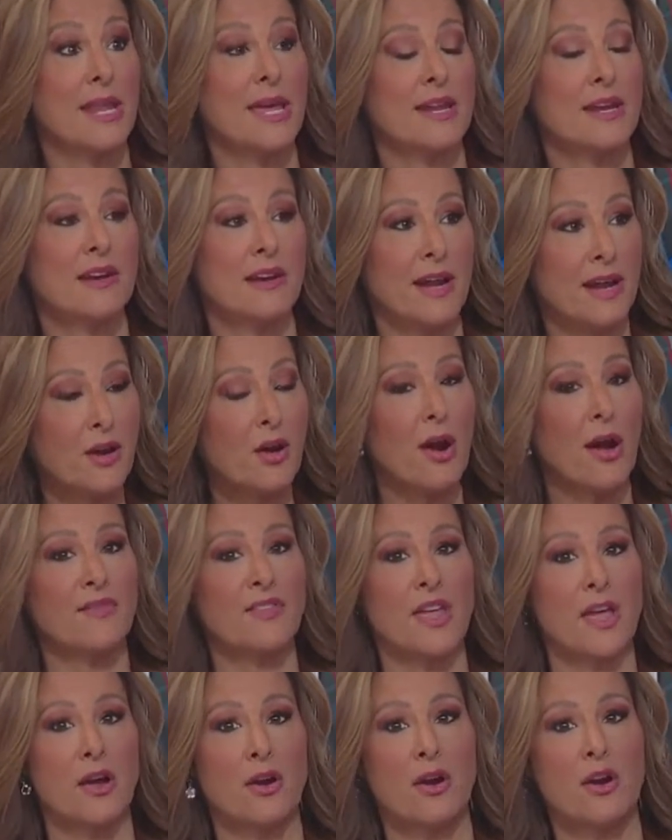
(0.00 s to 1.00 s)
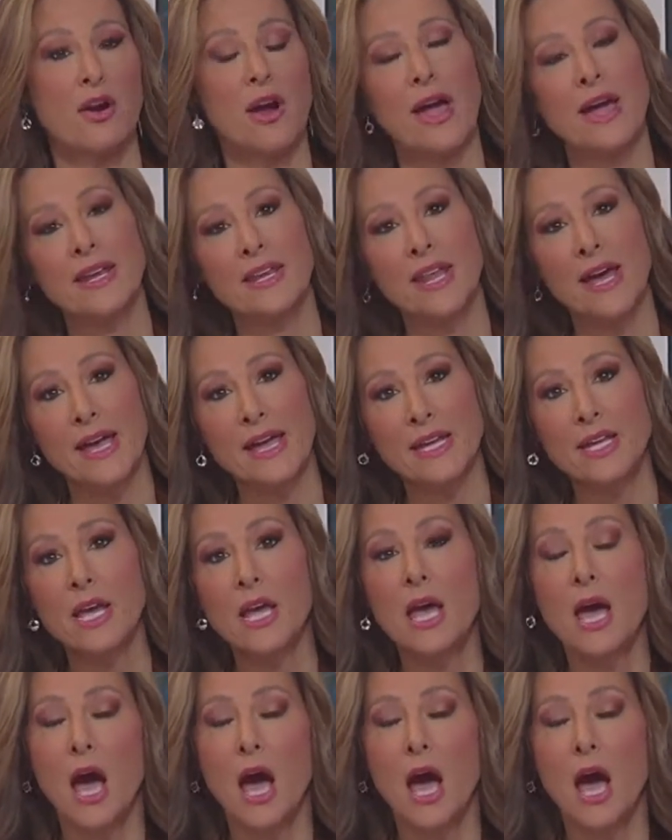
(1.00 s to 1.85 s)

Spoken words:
land on an aircraft carrier at night.